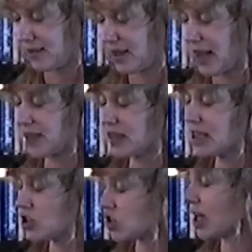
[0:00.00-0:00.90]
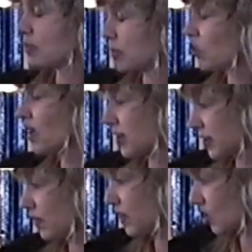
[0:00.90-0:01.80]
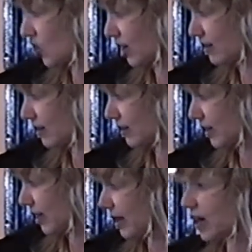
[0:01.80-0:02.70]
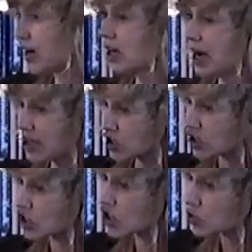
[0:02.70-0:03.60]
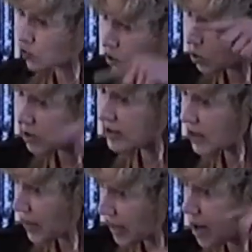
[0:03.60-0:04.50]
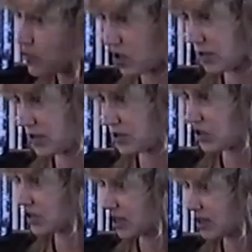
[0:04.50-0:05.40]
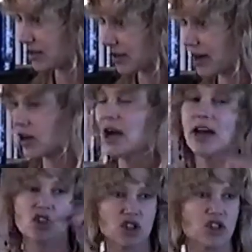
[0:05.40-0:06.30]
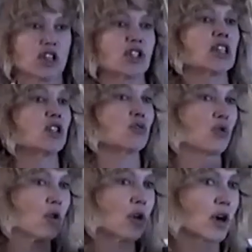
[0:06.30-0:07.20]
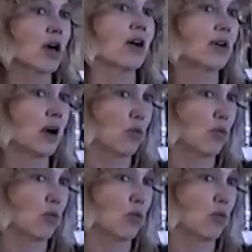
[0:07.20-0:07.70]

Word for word: and these shall be more than sufficient. And our consciousness rules the numbers, you see? Our consciousness is ruler of our